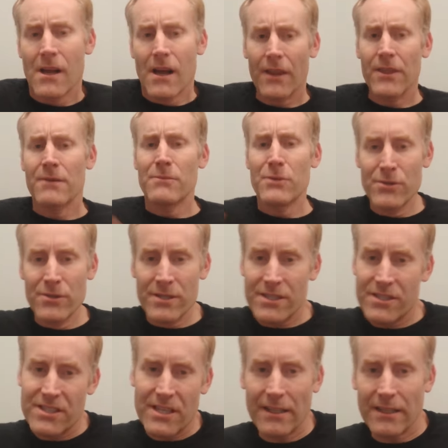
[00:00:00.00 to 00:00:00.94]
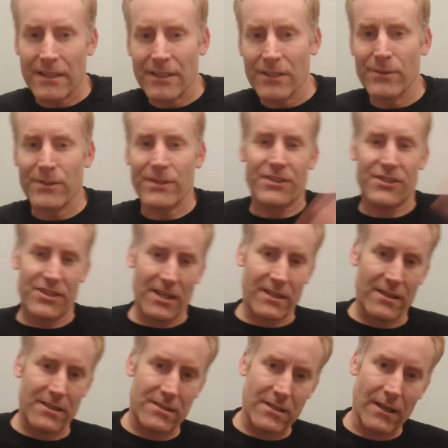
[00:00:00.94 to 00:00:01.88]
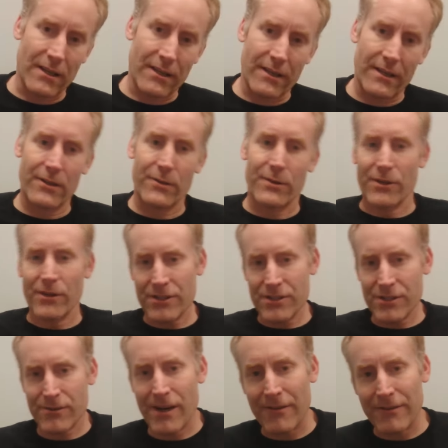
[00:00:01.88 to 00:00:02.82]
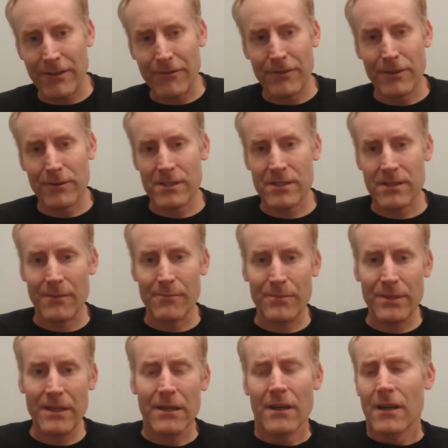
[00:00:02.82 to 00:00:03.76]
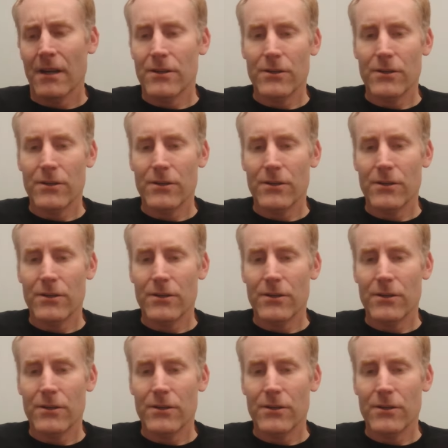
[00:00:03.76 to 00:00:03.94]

And the moon is tugging you, and the sun is tugging you, and Earth's gravity field is lumpy.